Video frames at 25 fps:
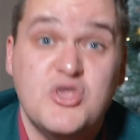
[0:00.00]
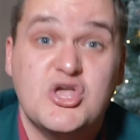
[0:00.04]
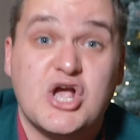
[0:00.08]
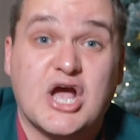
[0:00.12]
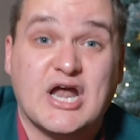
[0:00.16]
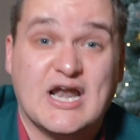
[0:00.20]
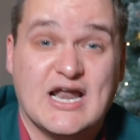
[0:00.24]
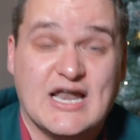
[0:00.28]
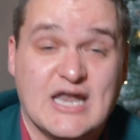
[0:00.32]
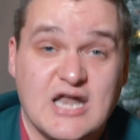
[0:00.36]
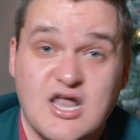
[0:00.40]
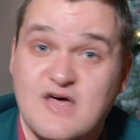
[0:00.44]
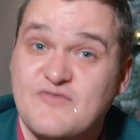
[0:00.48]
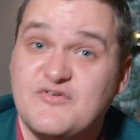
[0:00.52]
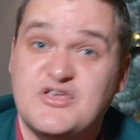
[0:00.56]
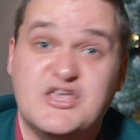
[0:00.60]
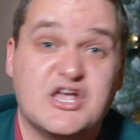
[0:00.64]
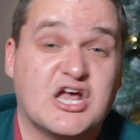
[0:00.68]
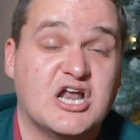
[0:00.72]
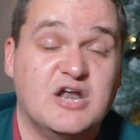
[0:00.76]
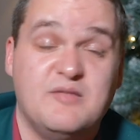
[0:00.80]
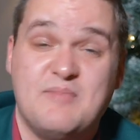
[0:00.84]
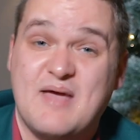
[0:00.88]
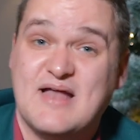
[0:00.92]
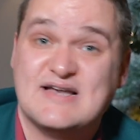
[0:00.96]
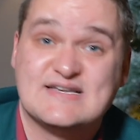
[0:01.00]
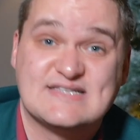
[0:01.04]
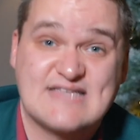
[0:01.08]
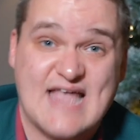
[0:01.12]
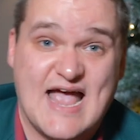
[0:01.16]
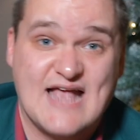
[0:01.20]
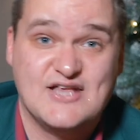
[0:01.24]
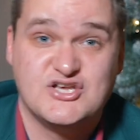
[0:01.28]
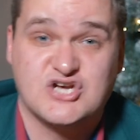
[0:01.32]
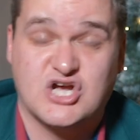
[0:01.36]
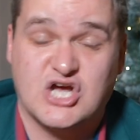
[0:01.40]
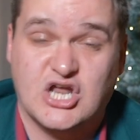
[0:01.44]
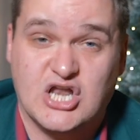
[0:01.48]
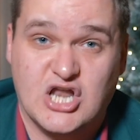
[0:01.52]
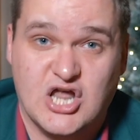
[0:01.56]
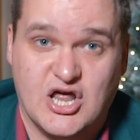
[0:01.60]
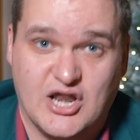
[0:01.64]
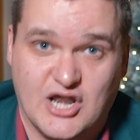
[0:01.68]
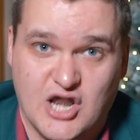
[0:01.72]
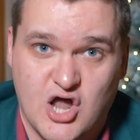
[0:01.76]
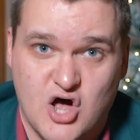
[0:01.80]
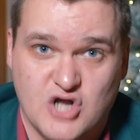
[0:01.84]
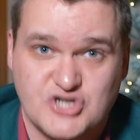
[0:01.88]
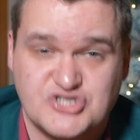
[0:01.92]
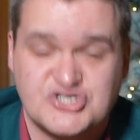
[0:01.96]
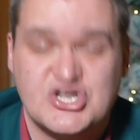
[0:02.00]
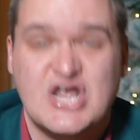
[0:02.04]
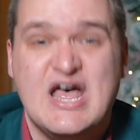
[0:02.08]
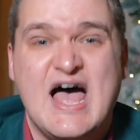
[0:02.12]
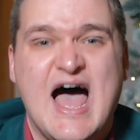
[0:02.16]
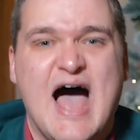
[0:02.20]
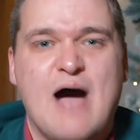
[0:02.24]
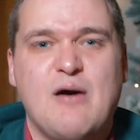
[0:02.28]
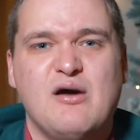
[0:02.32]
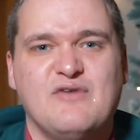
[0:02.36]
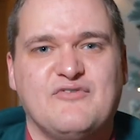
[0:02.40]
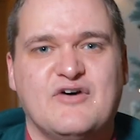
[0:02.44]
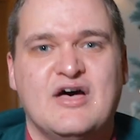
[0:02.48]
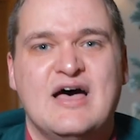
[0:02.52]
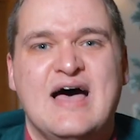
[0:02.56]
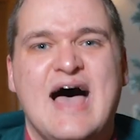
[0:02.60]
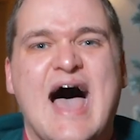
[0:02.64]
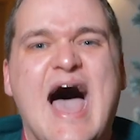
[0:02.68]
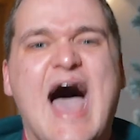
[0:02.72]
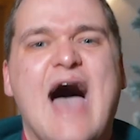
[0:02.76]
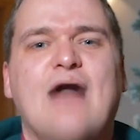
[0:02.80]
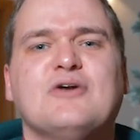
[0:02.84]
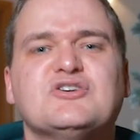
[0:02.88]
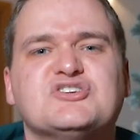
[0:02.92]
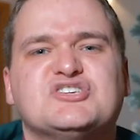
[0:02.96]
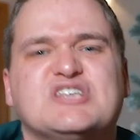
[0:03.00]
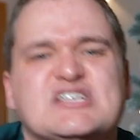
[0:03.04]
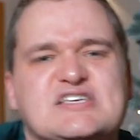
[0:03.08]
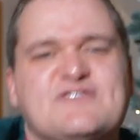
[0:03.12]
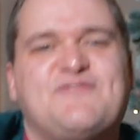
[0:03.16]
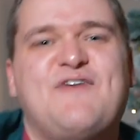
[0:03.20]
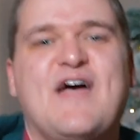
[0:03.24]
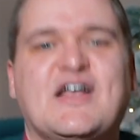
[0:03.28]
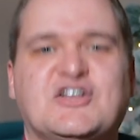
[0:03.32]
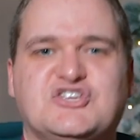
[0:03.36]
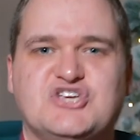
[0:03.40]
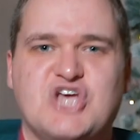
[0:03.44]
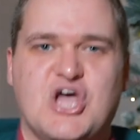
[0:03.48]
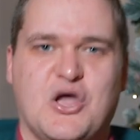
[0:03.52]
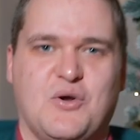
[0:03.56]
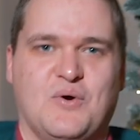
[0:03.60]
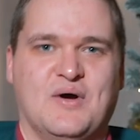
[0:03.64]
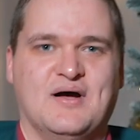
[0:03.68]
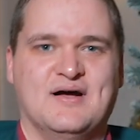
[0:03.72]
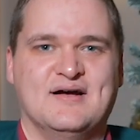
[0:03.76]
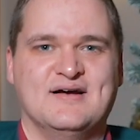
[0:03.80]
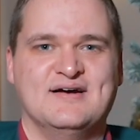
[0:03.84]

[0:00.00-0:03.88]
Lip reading: You're gonna love it. You're gonna be entertained. You're gonna learn lots. However, how does this affect you?